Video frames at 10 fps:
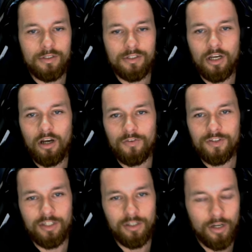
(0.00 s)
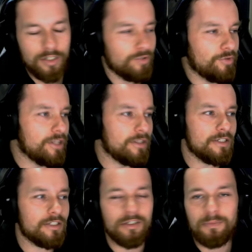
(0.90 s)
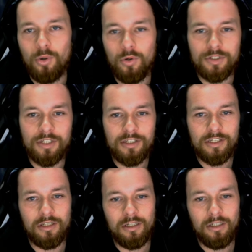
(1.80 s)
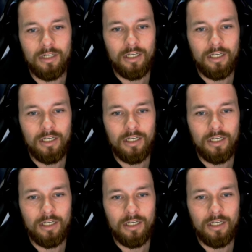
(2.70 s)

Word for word: So, obviously, you guys can read this, just pause this and